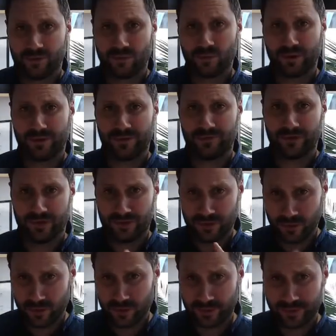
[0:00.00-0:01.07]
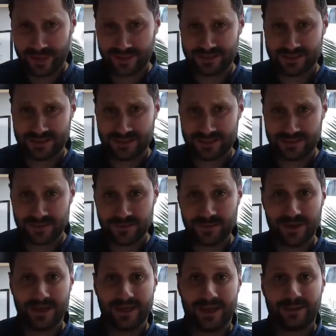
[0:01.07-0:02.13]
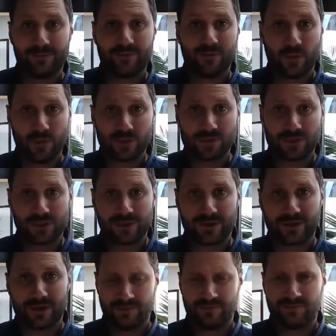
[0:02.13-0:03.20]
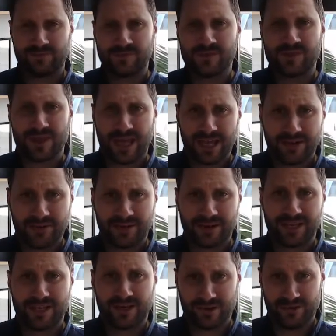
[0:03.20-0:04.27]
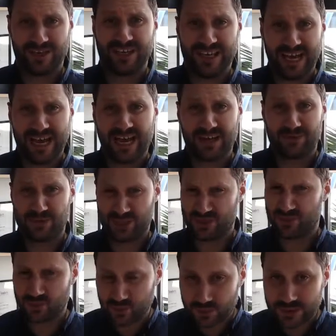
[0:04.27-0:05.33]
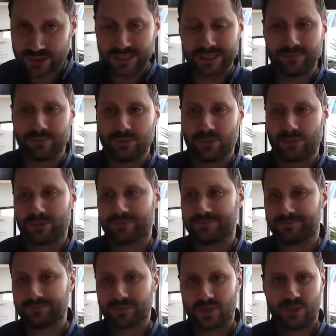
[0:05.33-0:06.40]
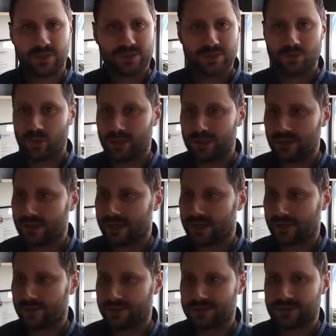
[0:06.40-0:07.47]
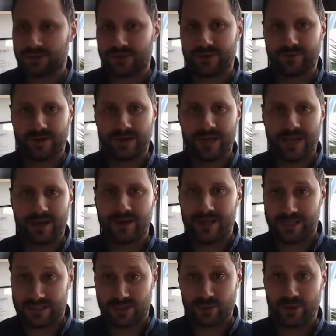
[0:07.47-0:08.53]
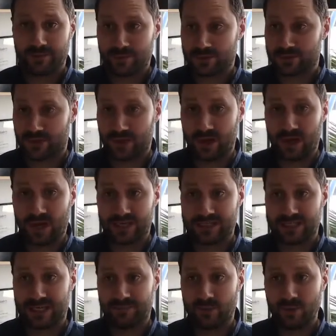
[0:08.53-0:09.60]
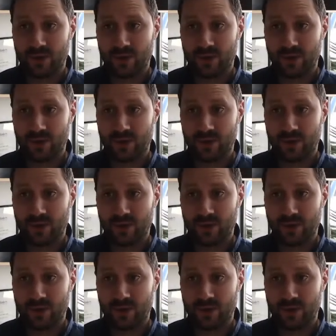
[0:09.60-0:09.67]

where we've got an automated system and we've also got integrity on your data, which is really important. So what you're looking at on your screen right now is a QuickBooks Online example,